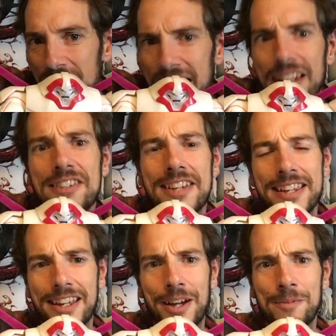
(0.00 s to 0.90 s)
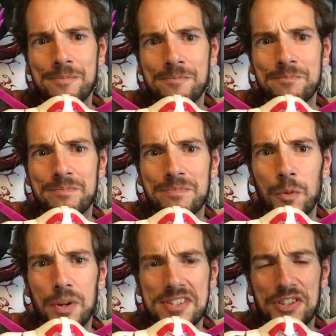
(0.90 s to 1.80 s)
It looks like, um,
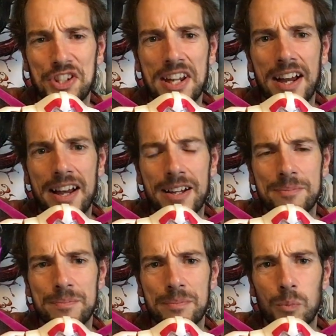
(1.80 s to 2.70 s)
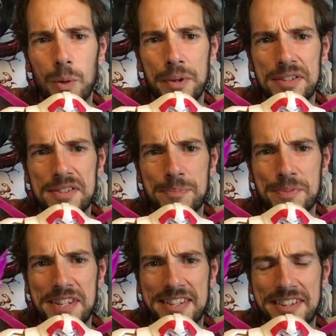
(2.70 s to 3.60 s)
what's the Shi'ar woman's
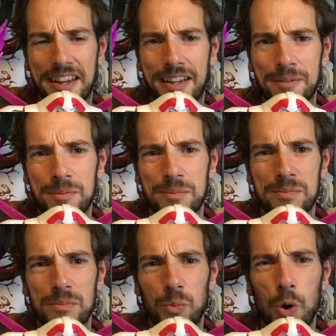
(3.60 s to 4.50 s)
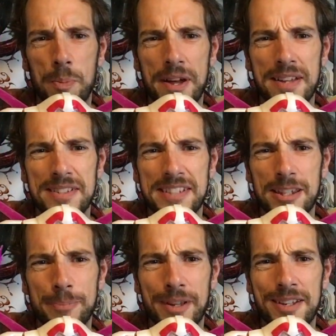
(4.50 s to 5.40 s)
sister? Warbird?
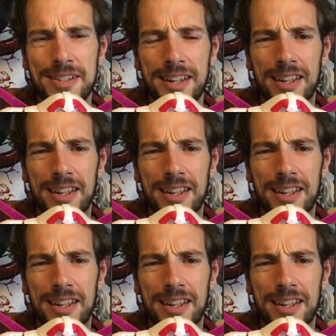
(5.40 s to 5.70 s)
Deathbird?